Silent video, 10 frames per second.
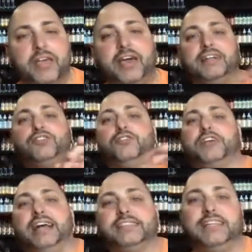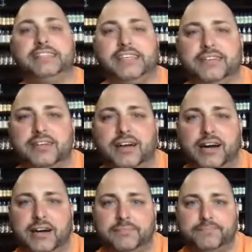I told the guy, I said, listen,
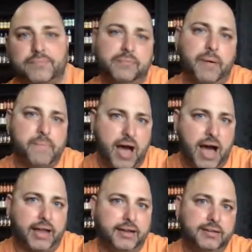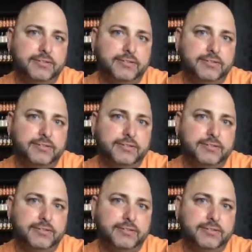um, my mod,